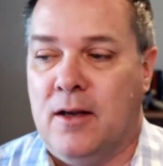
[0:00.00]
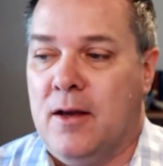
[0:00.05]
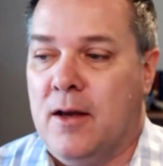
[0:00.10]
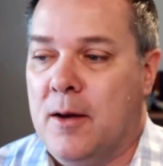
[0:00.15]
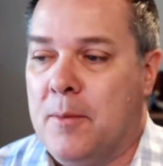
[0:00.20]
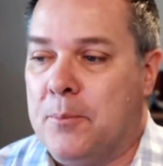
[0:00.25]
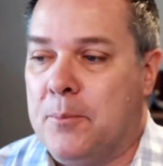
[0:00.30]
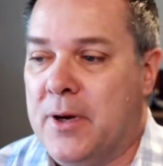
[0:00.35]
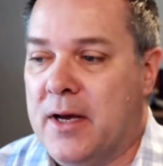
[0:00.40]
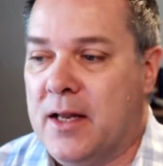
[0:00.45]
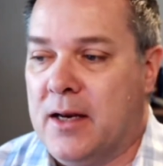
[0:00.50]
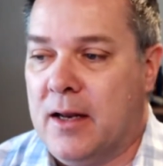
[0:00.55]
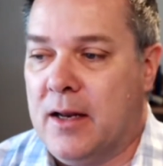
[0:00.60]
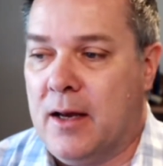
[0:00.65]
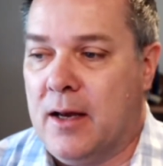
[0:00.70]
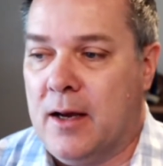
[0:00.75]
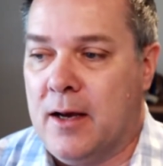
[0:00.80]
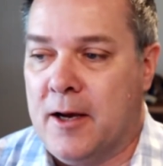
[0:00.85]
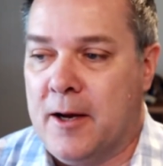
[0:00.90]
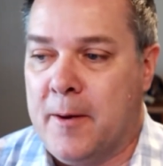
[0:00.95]
But
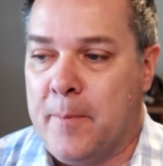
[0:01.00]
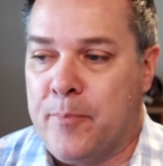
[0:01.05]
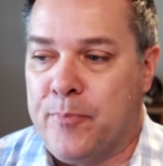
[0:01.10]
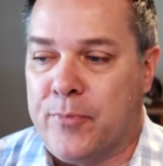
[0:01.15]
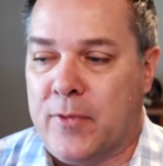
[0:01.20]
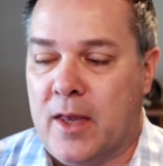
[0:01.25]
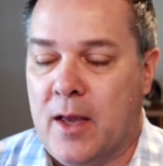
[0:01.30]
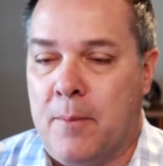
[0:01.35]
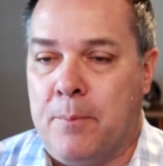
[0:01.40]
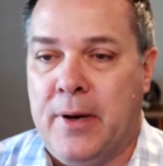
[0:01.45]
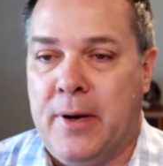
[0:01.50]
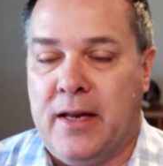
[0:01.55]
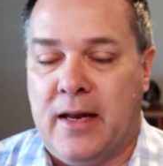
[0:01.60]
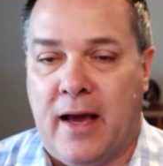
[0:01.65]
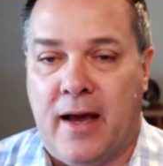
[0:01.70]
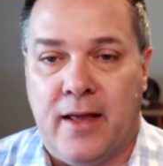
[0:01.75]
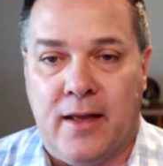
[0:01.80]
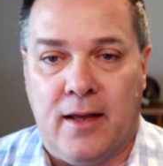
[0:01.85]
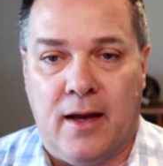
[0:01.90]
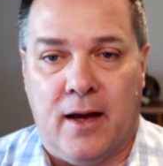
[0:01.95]

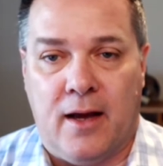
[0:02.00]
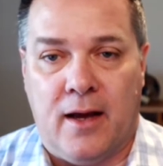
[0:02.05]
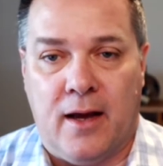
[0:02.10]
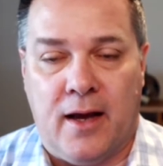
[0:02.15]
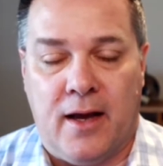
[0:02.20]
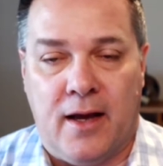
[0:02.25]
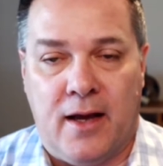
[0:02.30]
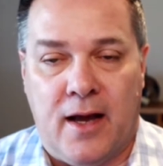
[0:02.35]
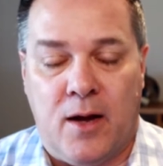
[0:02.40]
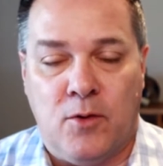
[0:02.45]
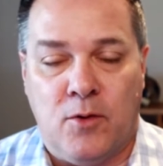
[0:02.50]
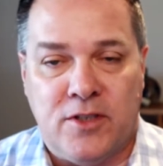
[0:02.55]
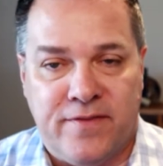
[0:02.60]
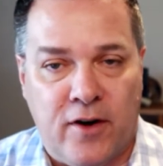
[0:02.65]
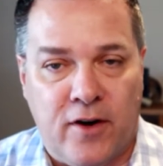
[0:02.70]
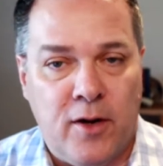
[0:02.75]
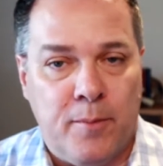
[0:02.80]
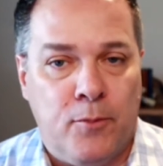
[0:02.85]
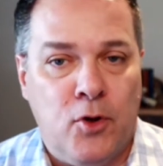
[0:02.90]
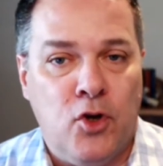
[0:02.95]
I was
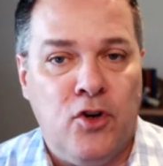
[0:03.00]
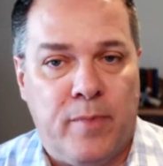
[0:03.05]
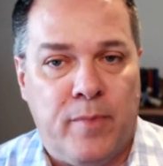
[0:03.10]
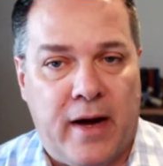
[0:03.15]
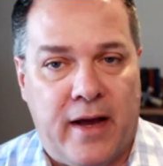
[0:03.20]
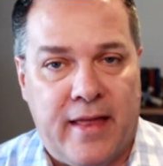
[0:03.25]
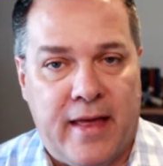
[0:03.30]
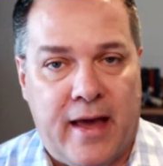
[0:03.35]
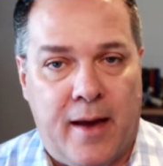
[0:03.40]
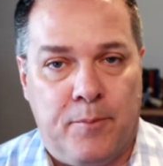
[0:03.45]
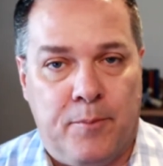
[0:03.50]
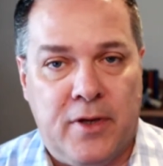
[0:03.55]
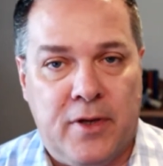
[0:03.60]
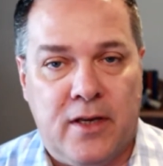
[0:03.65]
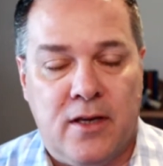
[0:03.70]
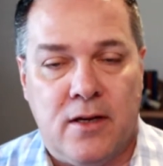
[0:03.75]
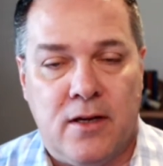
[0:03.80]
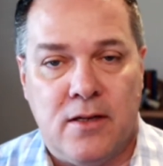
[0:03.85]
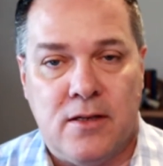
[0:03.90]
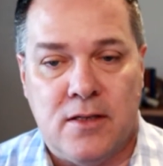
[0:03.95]
very moved by that,
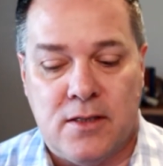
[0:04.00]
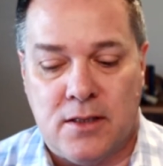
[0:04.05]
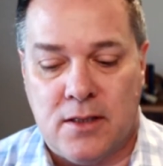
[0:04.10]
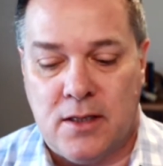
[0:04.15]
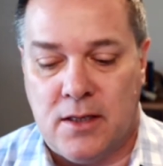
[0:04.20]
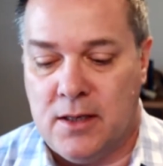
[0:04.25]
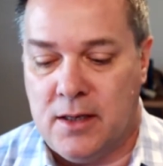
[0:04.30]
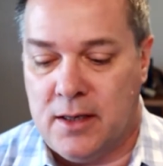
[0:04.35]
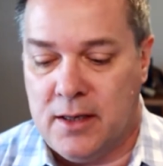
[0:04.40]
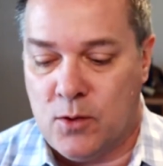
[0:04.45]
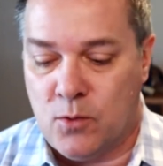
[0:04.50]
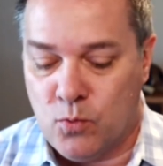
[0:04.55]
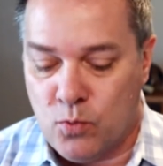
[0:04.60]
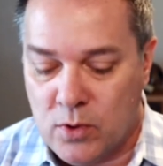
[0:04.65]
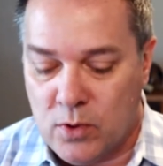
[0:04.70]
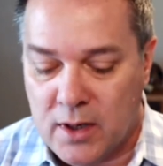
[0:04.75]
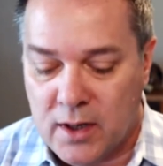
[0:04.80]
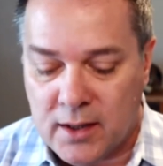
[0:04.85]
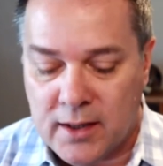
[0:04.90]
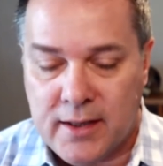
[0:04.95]
because it
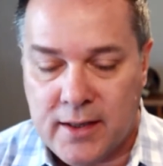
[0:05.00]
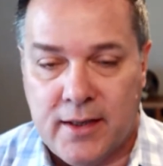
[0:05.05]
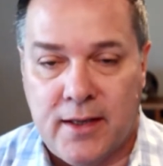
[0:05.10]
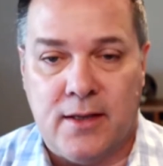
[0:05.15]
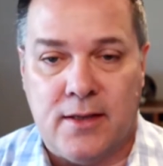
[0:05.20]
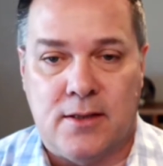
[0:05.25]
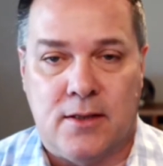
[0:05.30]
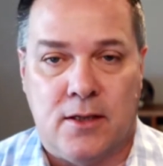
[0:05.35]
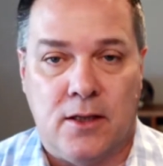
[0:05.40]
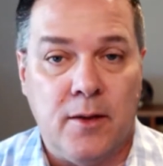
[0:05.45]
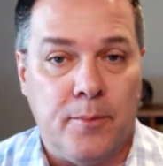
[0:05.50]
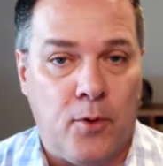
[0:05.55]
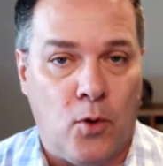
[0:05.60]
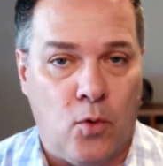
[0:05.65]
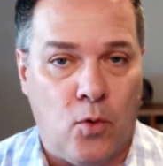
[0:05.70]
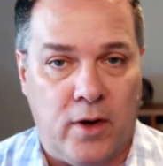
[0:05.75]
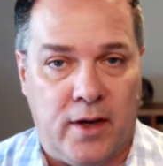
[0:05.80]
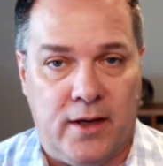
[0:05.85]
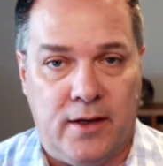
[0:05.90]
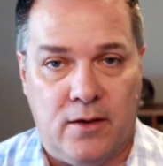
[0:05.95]
really gets to the
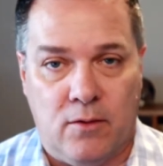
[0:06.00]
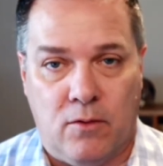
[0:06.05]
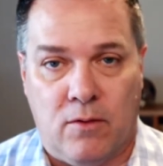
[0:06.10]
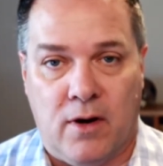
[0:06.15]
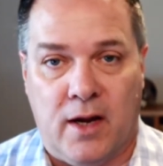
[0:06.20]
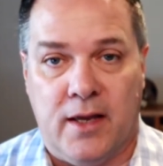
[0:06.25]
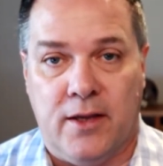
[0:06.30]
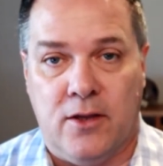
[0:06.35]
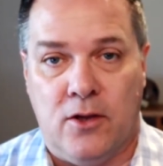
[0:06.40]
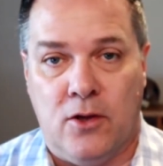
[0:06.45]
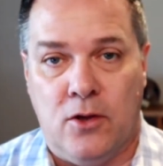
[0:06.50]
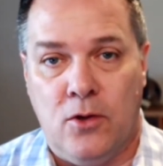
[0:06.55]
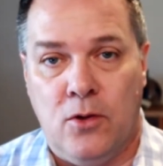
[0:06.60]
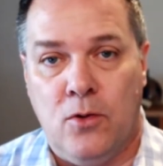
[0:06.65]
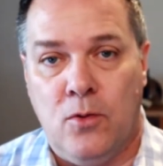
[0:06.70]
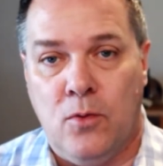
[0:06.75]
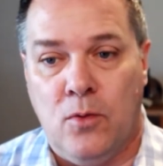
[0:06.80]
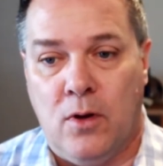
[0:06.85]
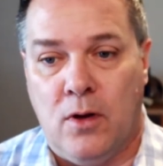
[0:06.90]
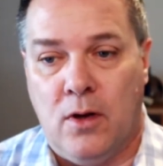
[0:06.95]
point, right?
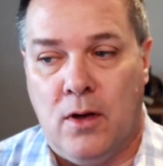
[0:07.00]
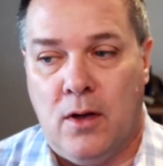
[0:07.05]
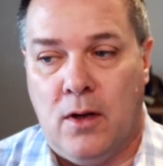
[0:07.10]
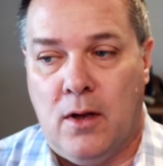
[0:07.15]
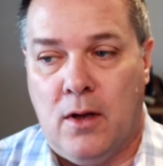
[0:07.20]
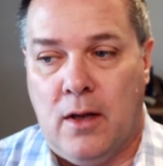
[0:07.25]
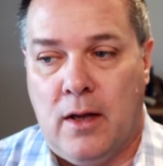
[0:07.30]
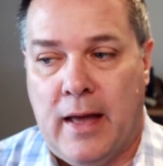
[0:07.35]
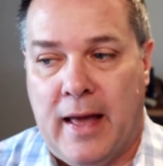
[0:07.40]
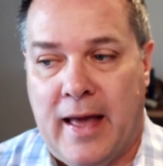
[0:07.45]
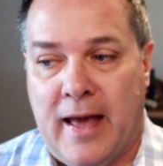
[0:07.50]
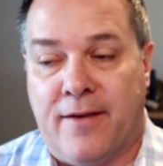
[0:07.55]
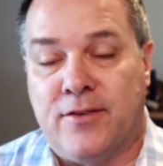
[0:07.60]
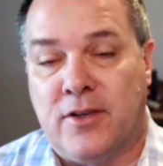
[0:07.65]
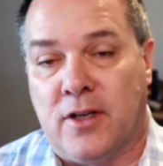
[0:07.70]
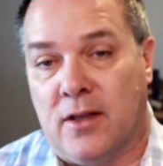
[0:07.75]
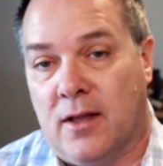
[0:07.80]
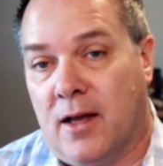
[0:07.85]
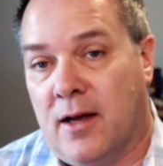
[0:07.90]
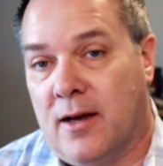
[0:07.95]
You have
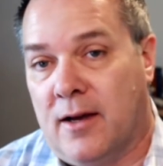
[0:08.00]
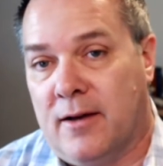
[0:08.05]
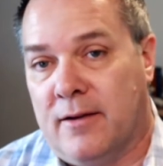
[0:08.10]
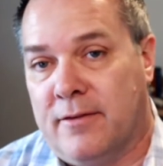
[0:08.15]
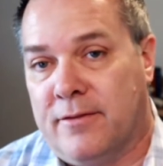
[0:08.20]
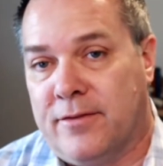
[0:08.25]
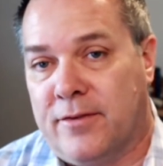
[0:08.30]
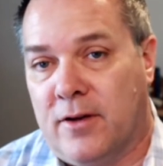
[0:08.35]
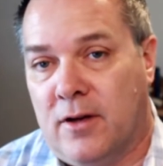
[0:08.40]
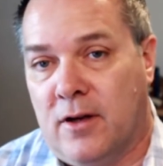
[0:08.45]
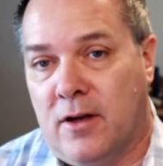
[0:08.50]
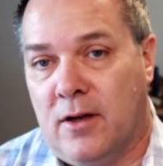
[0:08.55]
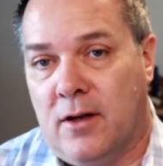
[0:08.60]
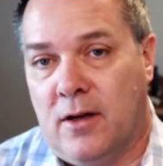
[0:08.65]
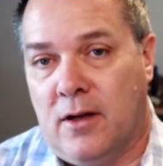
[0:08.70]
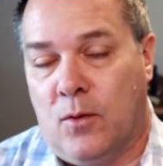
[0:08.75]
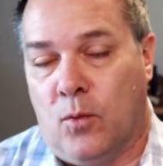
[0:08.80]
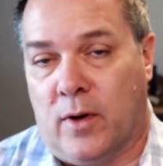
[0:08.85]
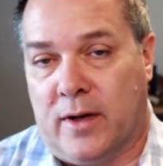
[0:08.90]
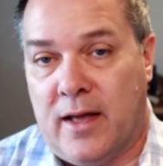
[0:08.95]
to love
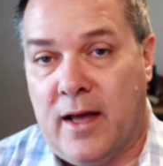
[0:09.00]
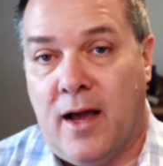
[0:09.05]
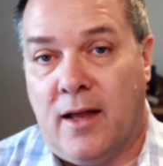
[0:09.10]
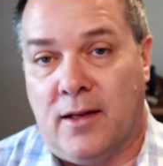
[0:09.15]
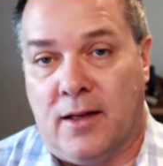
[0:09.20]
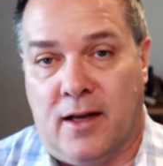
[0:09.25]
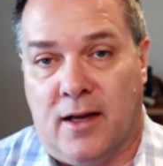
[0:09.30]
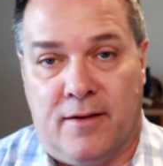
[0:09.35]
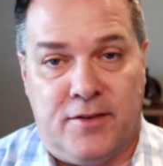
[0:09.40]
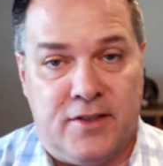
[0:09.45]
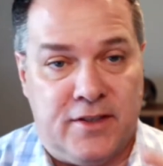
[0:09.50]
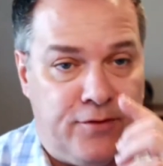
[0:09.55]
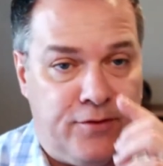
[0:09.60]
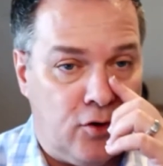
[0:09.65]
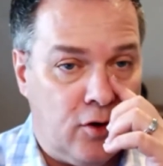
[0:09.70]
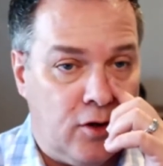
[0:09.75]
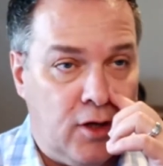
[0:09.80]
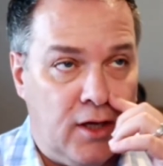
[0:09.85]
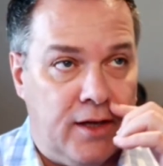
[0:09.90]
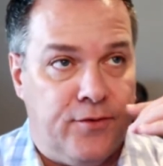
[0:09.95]
what God loves. If
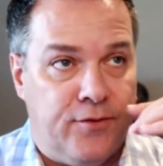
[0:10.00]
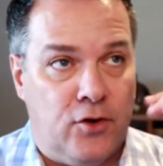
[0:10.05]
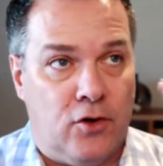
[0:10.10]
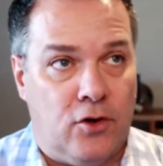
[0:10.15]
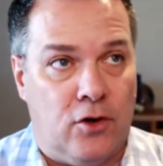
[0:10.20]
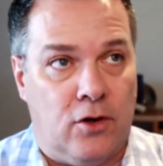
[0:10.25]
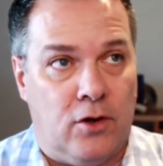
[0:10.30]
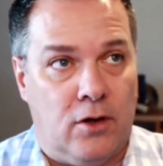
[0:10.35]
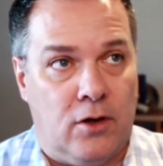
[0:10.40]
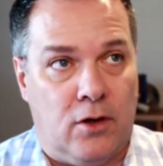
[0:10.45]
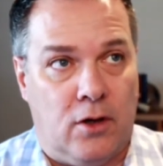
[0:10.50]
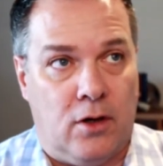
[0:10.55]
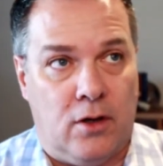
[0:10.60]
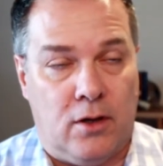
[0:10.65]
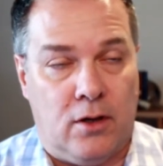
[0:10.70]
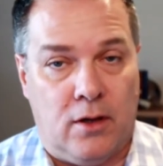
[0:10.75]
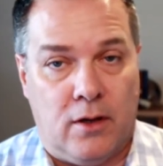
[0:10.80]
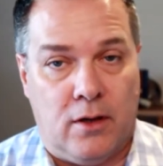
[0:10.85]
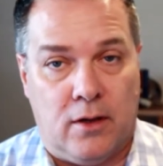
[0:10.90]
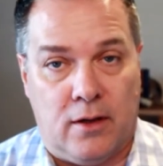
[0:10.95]
you're
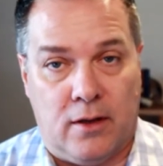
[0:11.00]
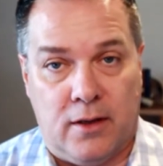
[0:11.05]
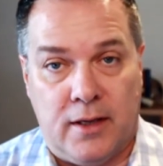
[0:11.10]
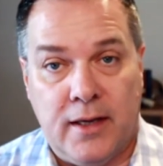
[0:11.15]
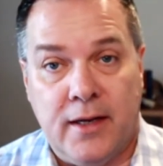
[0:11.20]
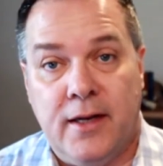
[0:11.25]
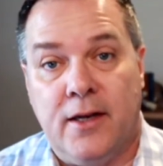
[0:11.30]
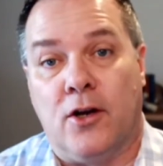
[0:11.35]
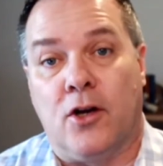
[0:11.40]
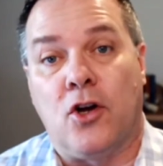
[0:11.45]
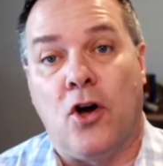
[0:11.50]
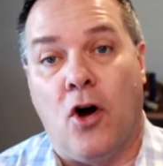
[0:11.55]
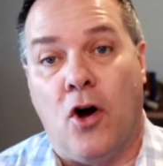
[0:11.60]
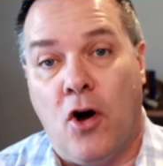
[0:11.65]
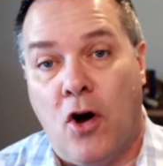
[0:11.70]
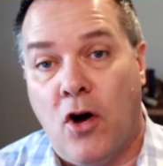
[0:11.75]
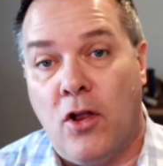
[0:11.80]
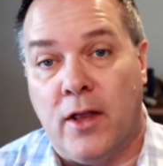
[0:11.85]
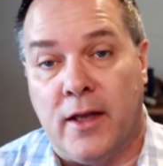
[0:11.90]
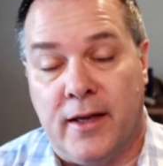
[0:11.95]
getting a
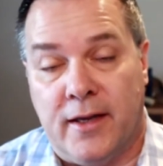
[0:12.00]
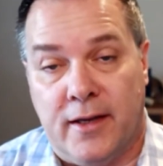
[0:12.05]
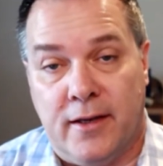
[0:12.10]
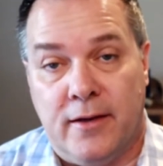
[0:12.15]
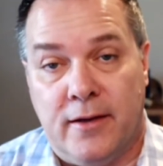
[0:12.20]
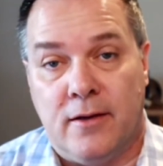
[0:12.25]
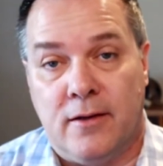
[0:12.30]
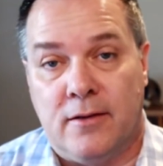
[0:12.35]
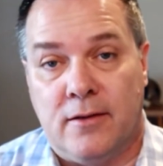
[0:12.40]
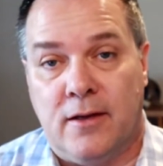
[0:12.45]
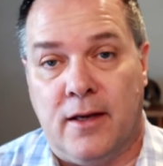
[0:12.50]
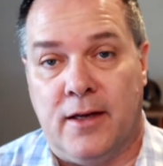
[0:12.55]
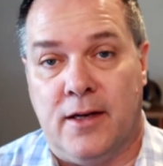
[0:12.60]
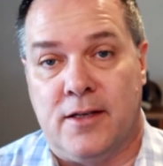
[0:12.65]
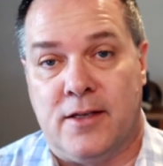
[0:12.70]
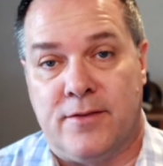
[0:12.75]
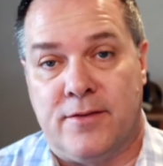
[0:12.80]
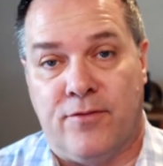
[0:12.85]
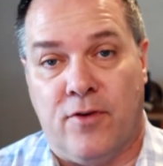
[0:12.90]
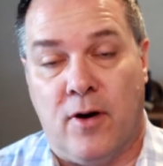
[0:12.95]
calling and
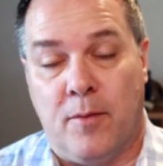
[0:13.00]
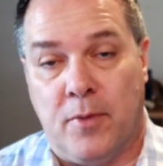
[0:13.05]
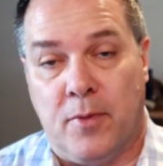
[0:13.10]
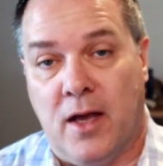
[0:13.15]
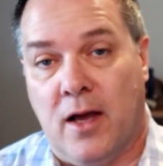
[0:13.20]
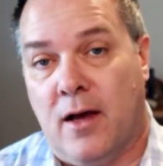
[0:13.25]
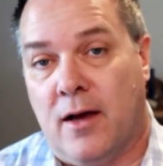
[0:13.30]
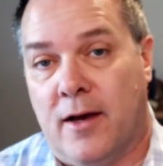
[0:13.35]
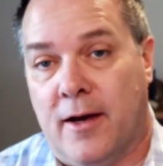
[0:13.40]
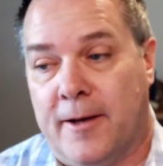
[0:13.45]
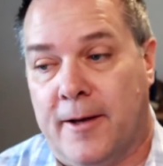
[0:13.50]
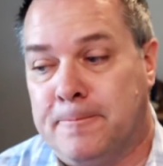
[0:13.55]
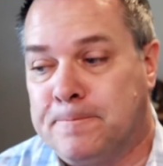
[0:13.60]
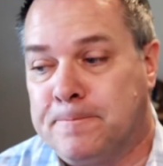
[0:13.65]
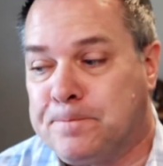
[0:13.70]
it's from God,